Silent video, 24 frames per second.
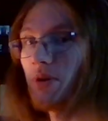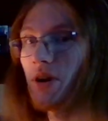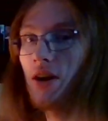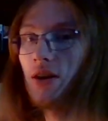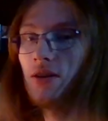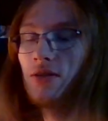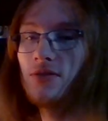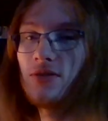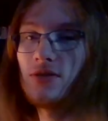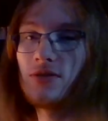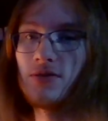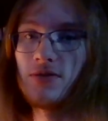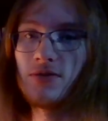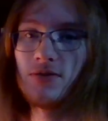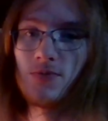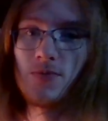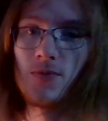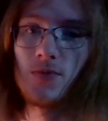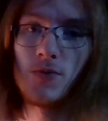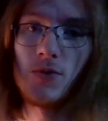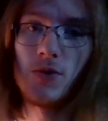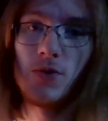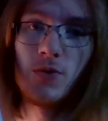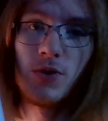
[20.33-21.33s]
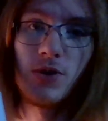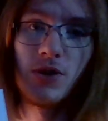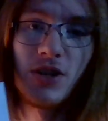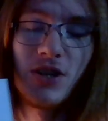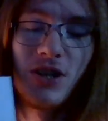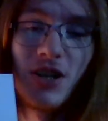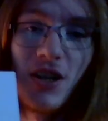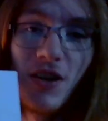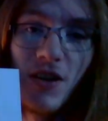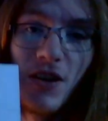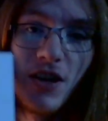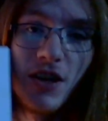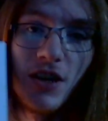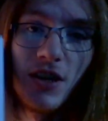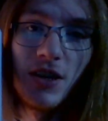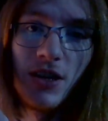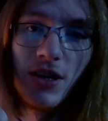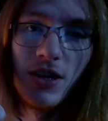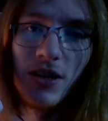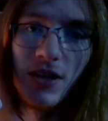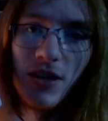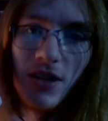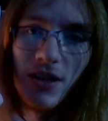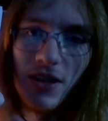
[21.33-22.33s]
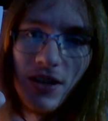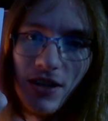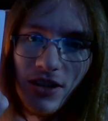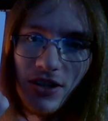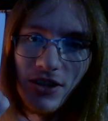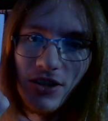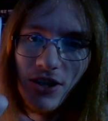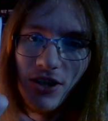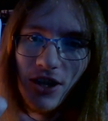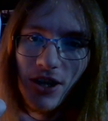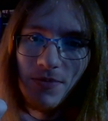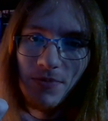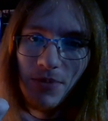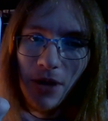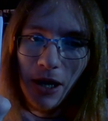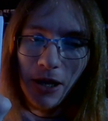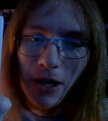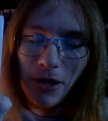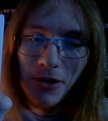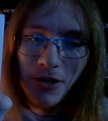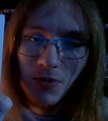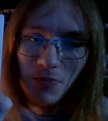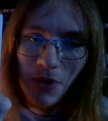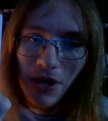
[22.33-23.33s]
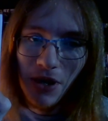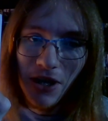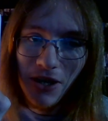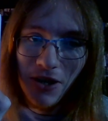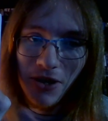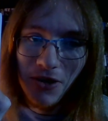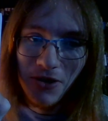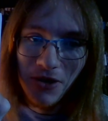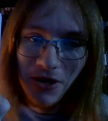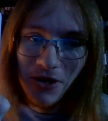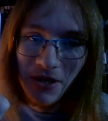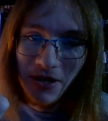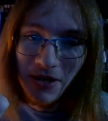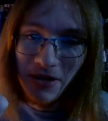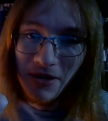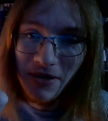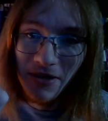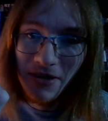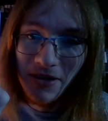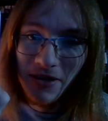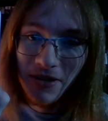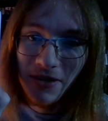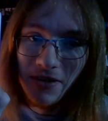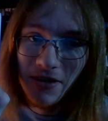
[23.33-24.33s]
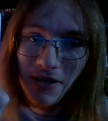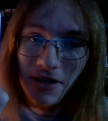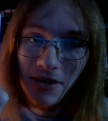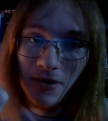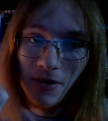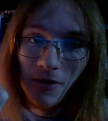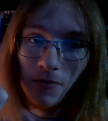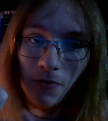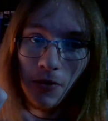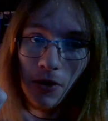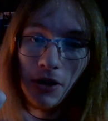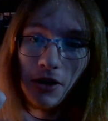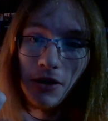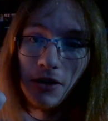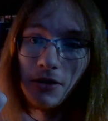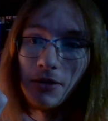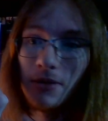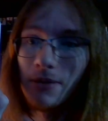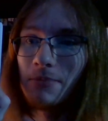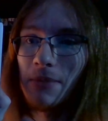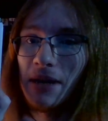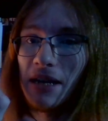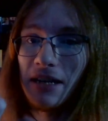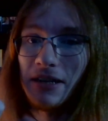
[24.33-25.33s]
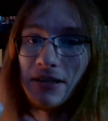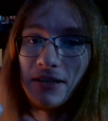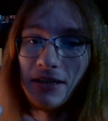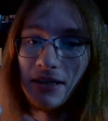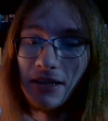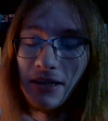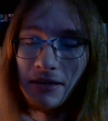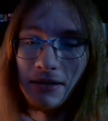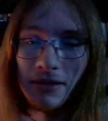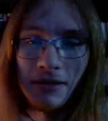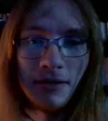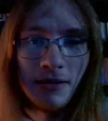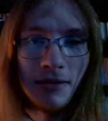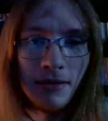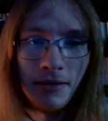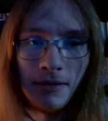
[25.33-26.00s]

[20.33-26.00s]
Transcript: about reviewing J. Baker's Peregrine. This thing's fucking amazing.